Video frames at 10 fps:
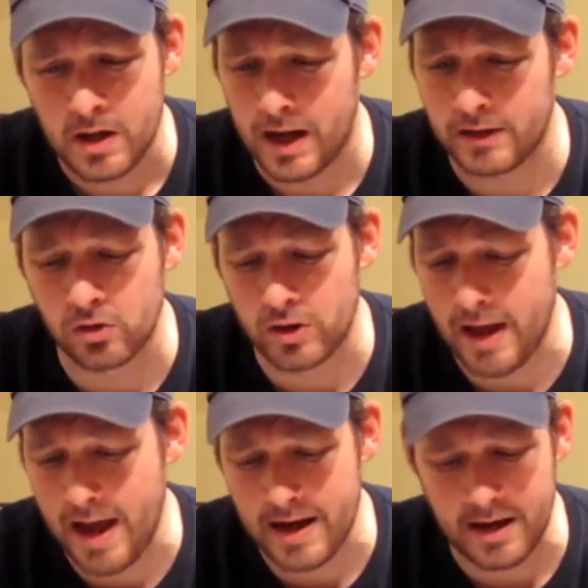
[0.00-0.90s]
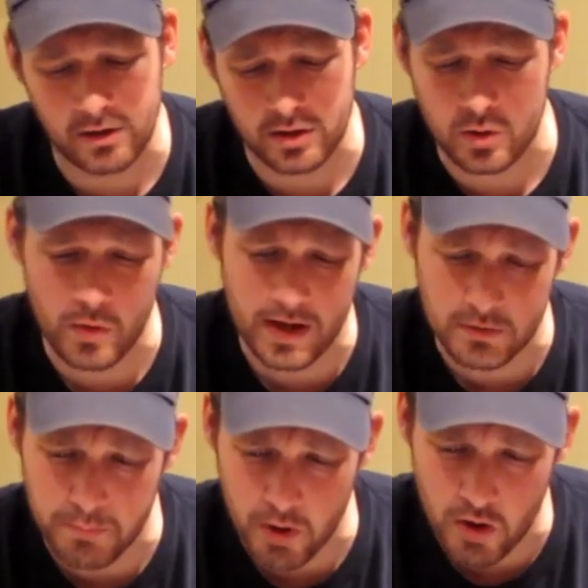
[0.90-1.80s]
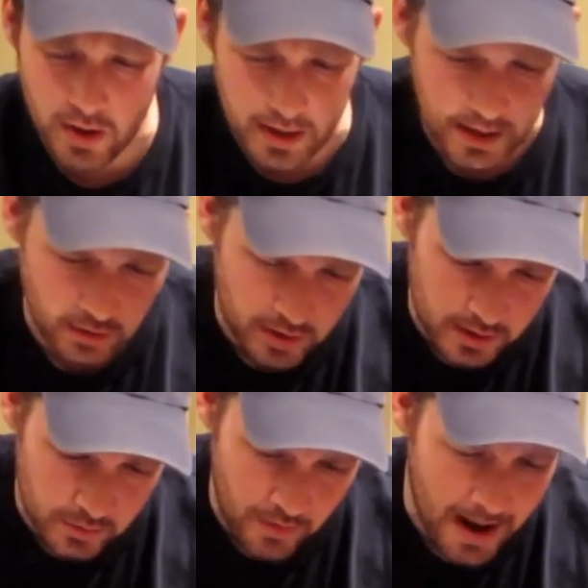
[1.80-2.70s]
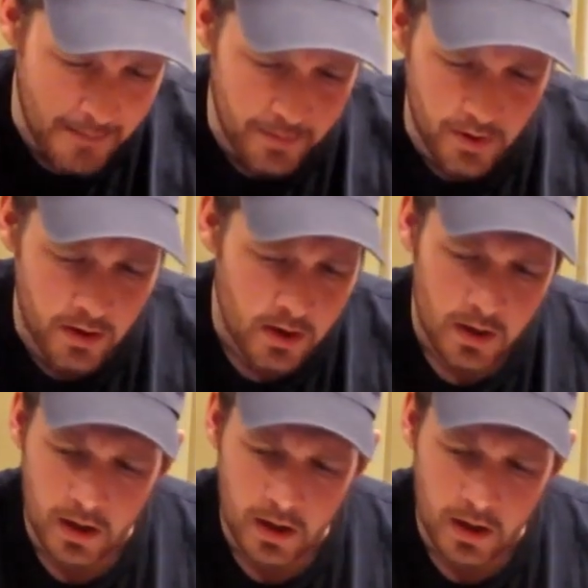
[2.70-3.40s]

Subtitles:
I look at it. I look at the way it's burning. I look at the wrapper.